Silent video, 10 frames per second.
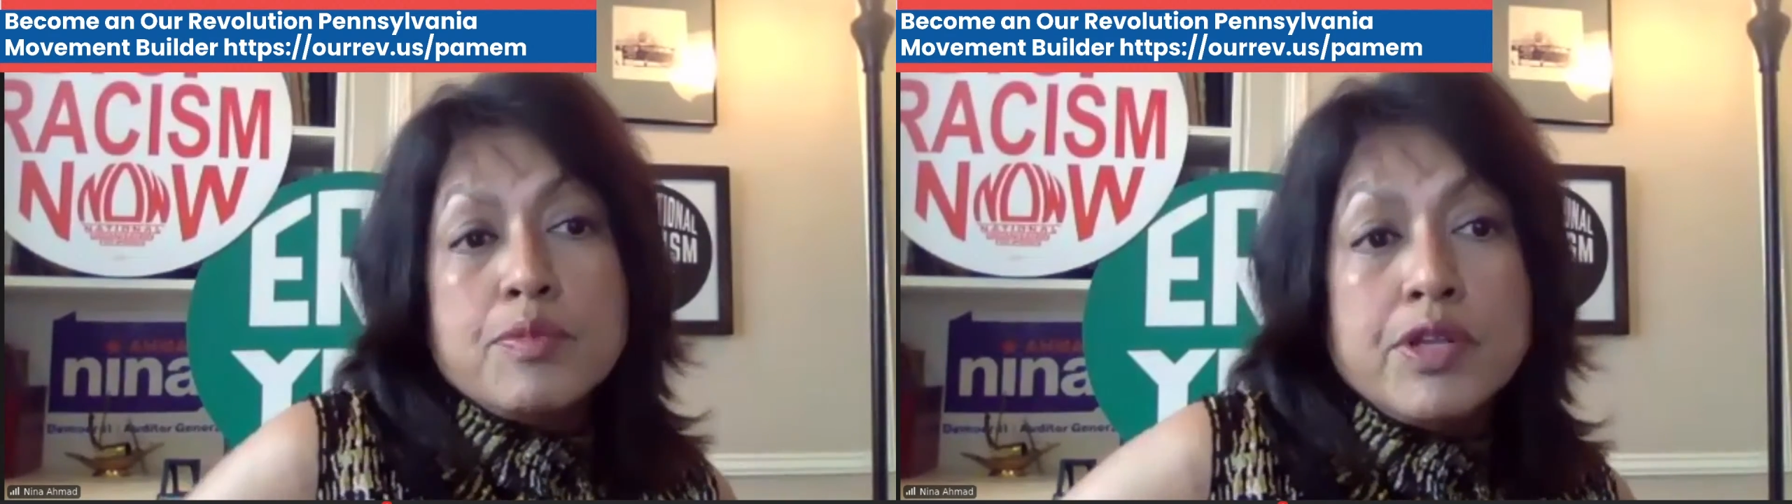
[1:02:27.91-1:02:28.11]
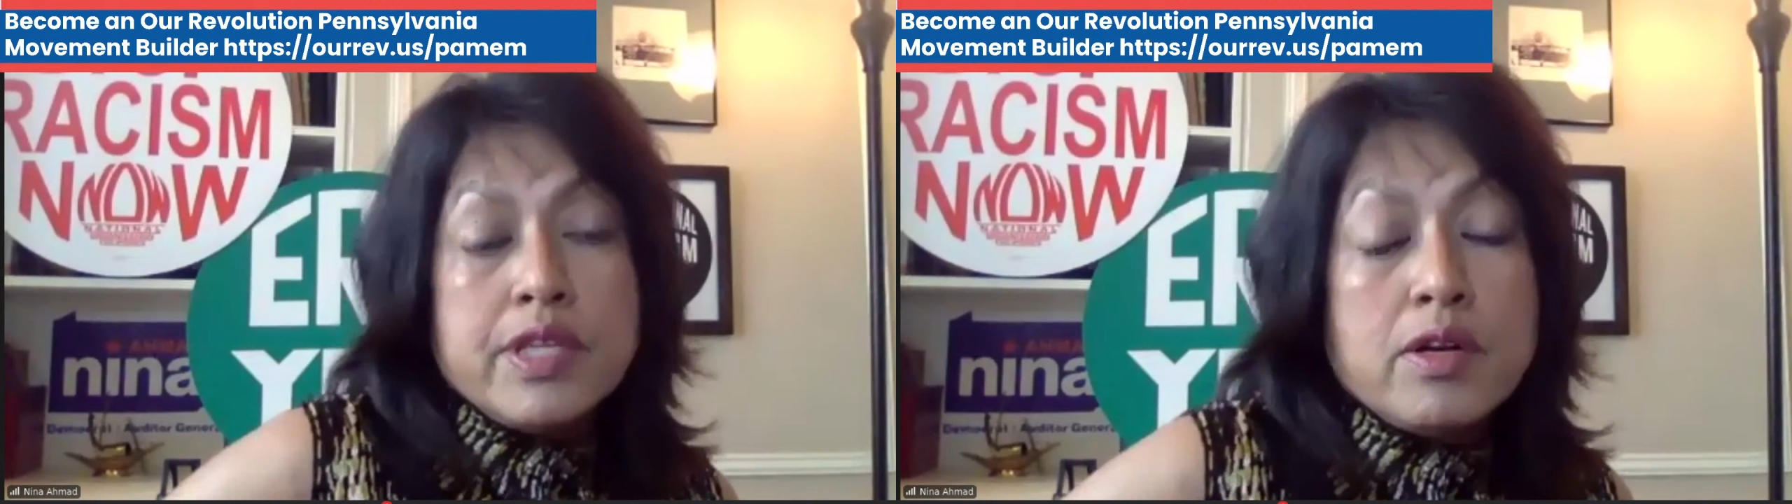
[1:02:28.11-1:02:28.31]

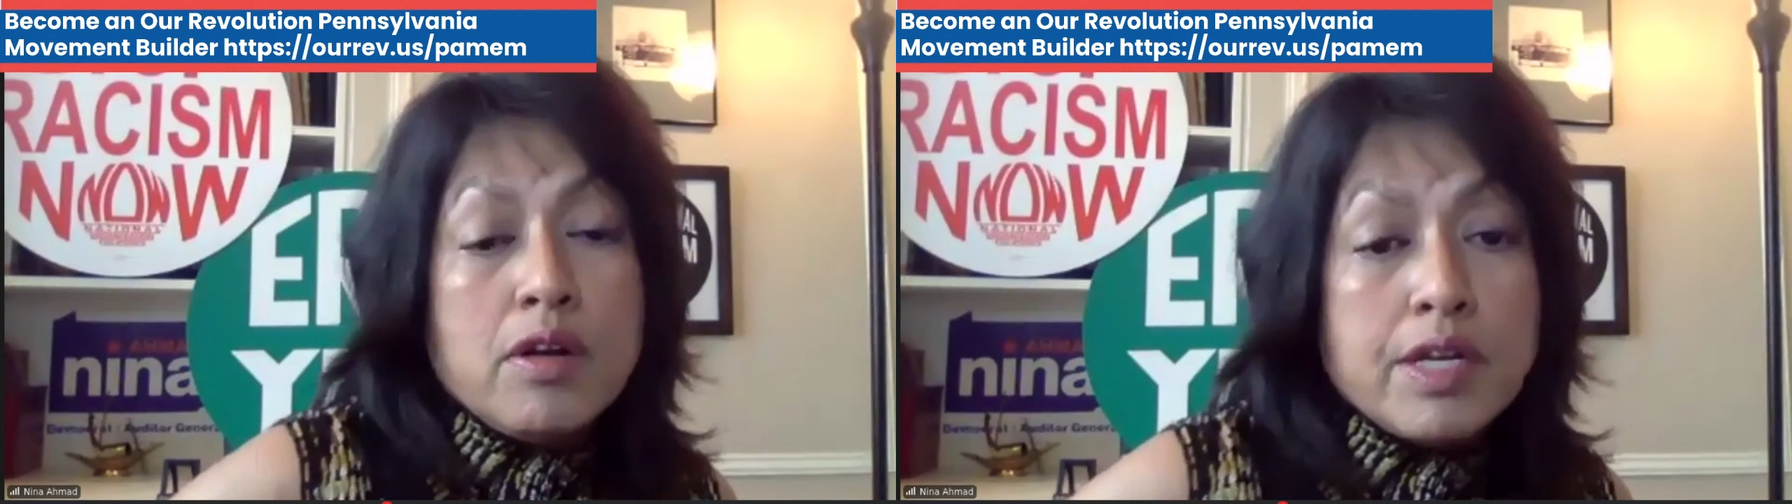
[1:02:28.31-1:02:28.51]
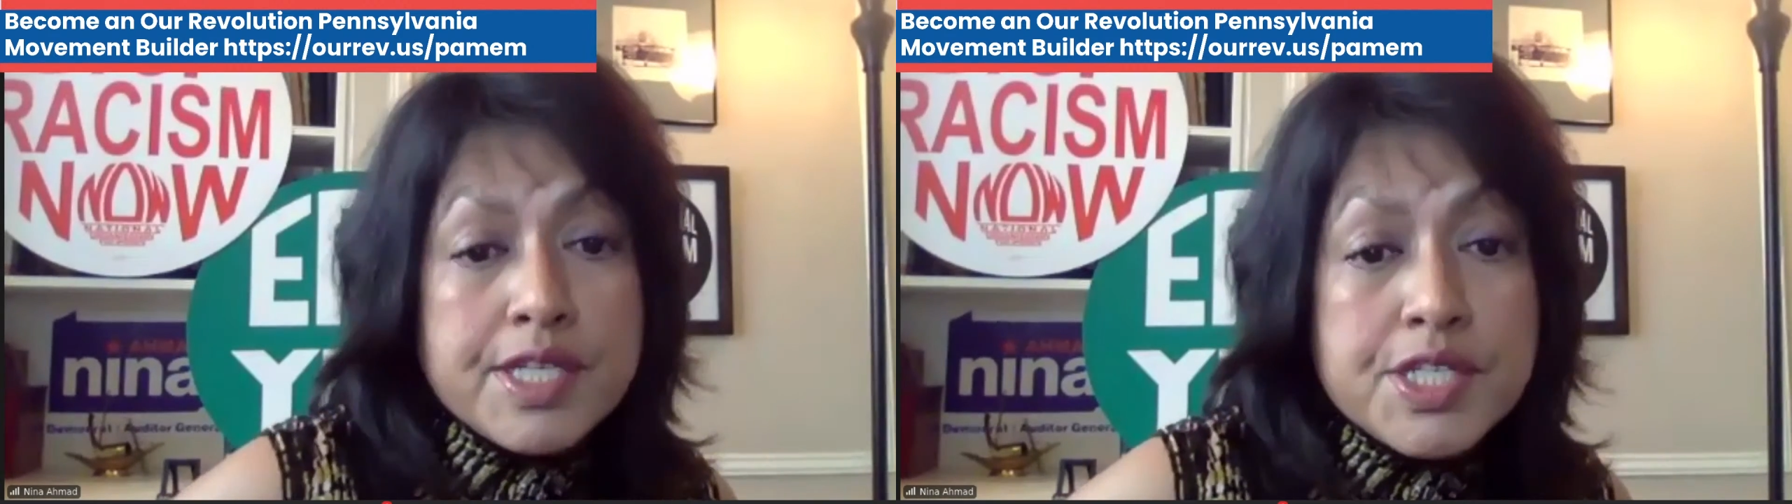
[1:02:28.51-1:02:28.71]
on their
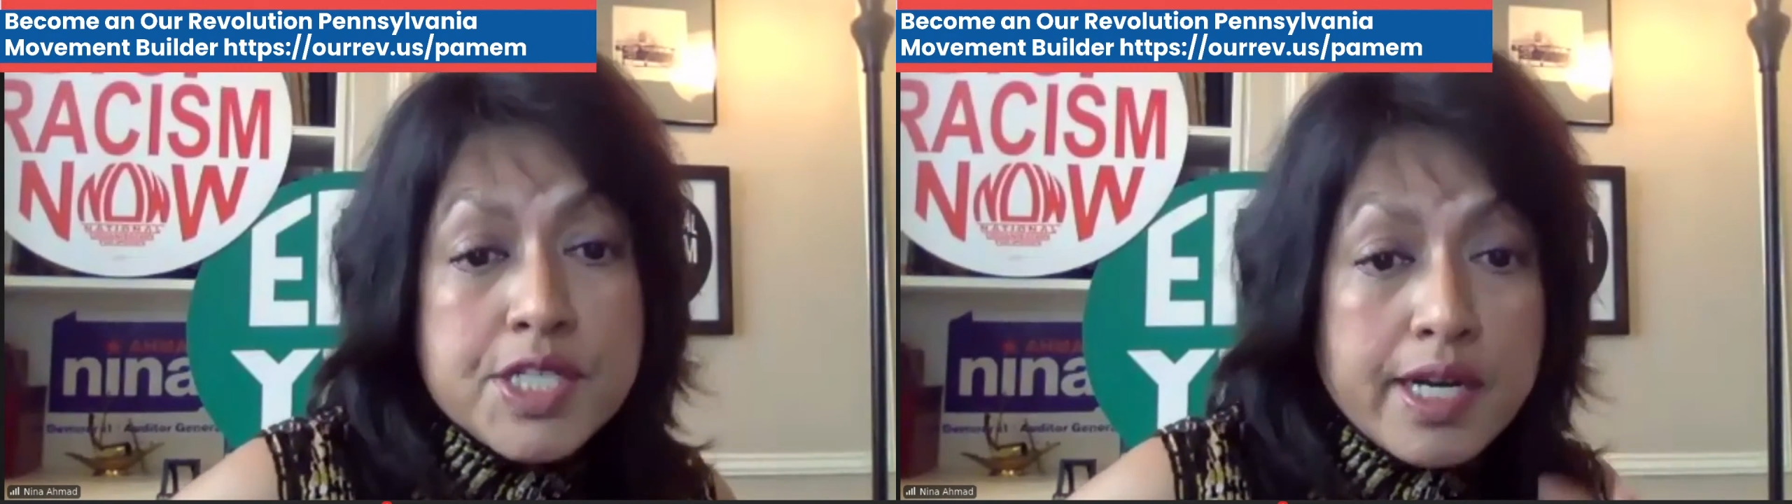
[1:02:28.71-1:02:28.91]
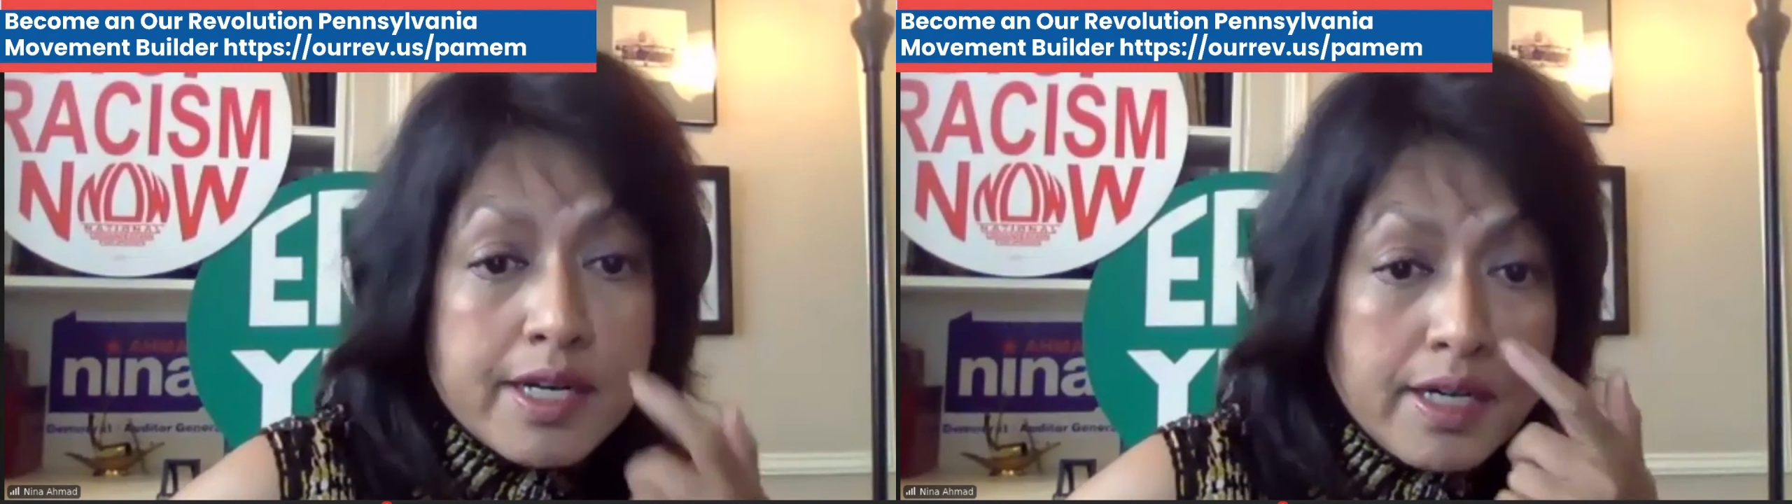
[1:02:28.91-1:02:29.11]
audit
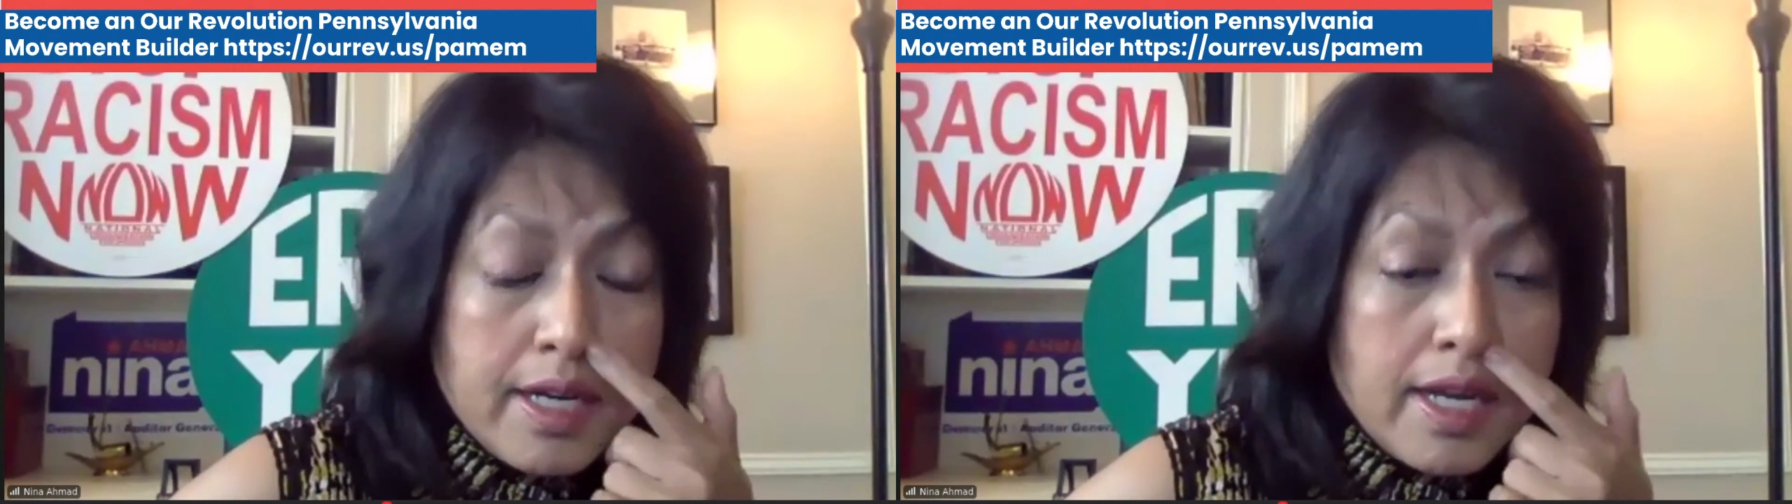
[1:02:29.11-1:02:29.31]
chair.